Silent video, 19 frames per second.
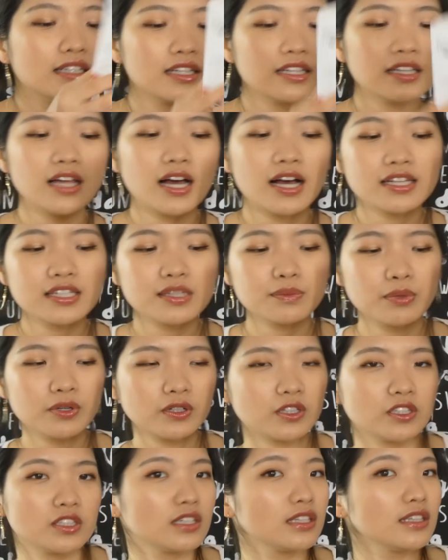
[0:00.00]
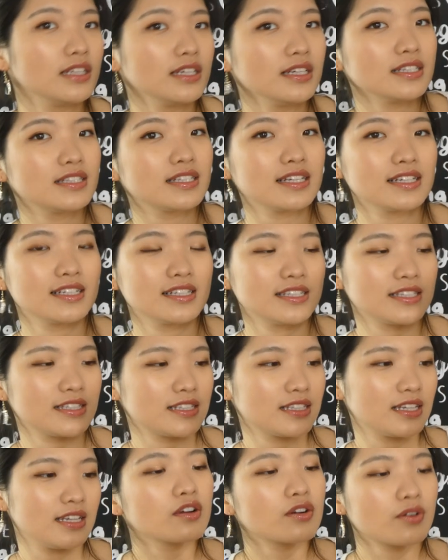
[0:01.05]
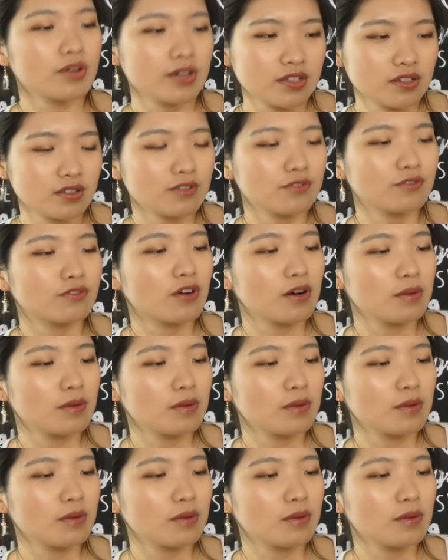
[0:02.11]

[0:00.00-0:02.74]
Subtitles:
The last but not the least is the Christoph